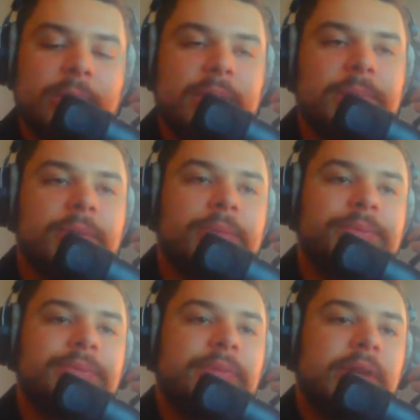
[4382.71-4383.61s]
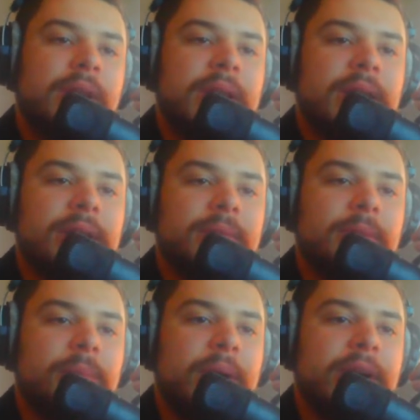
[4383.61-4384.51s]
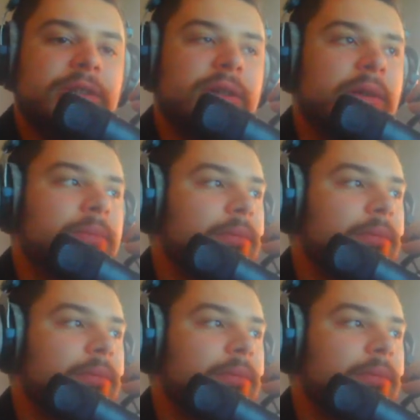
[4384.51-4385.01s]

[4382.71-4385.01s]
people and then gets them to buy shit.